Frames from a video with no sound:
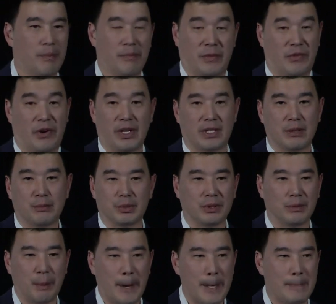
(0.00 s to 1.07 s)
it's very
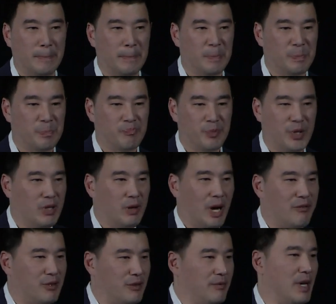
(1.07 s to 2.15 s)
simple. You don't
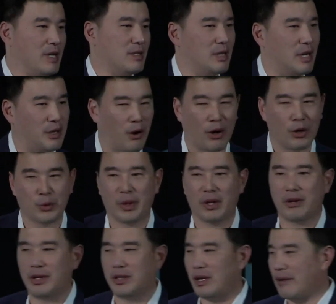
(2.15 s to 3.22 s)
have to invest in any
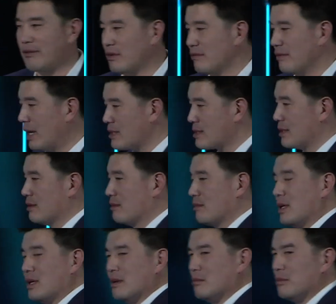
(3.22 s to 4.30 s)
hardware. You don't have to invest in
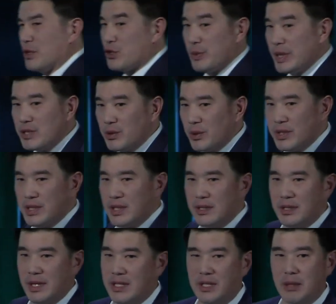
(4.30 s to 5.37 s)
much
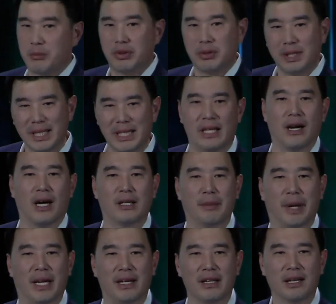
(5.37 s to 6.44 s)
resources. It's completely
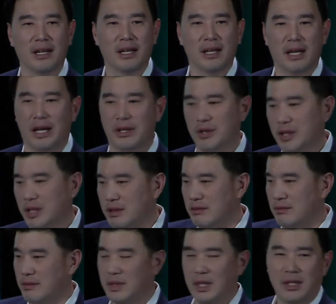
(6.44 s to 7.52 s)
automated, and you can